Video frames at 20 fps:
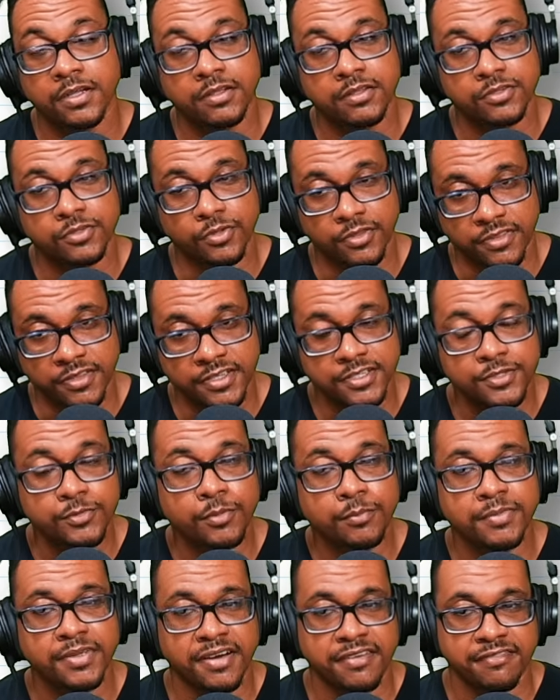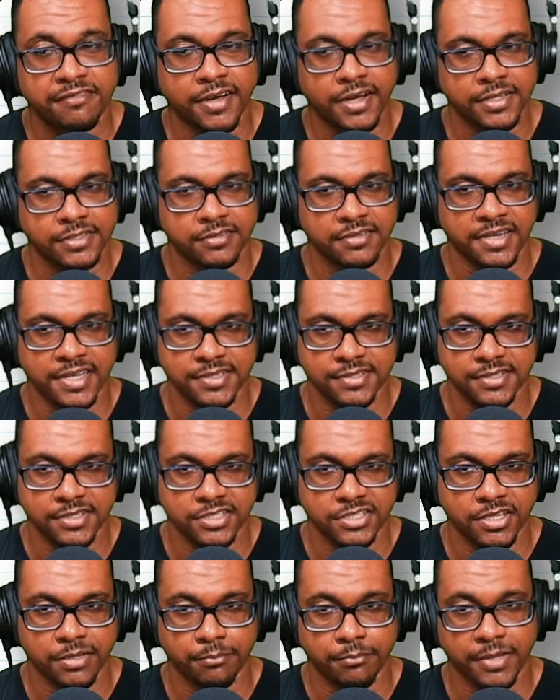So this would be a
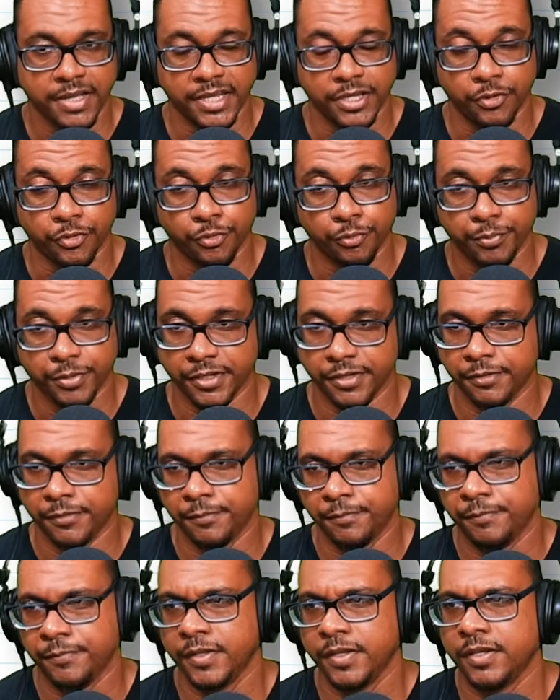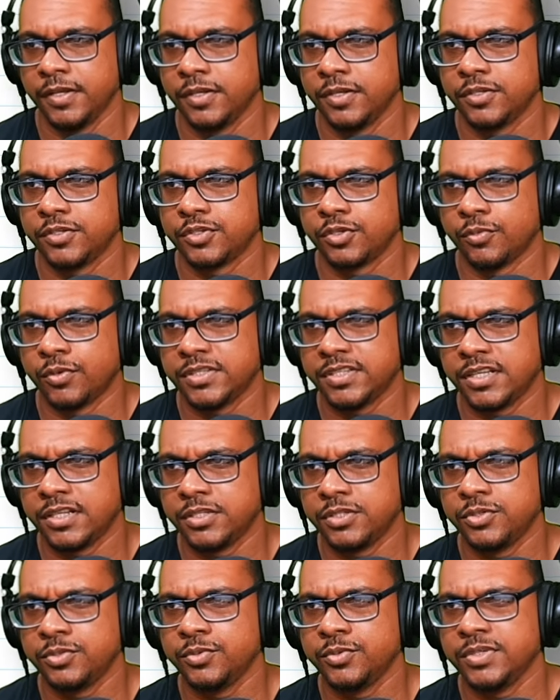factorization by grouping. So what
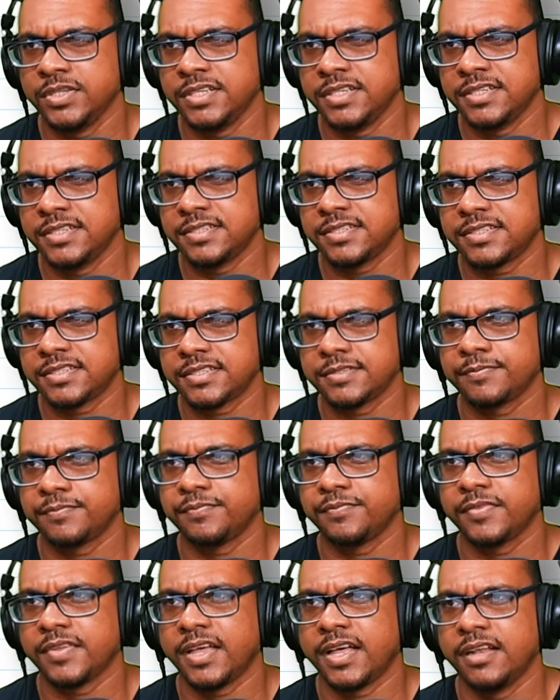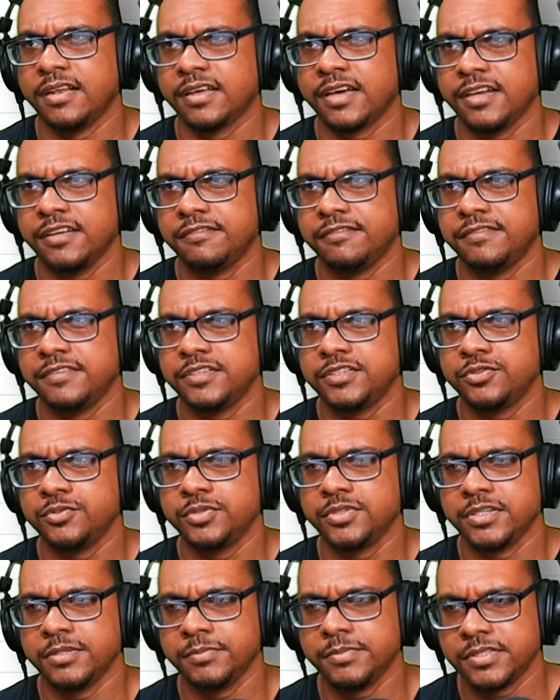I'll do is, I'll look at the first
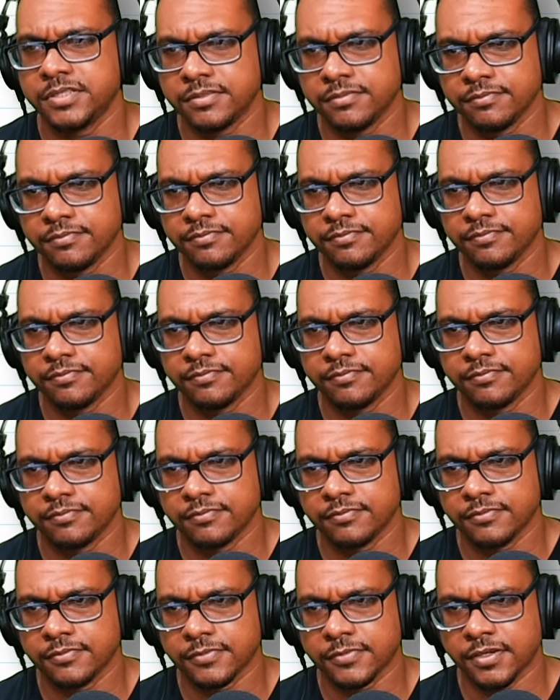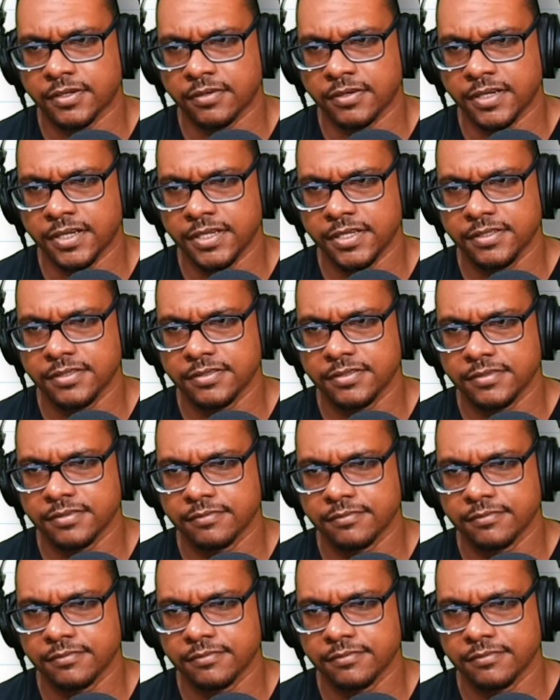two terms. All right.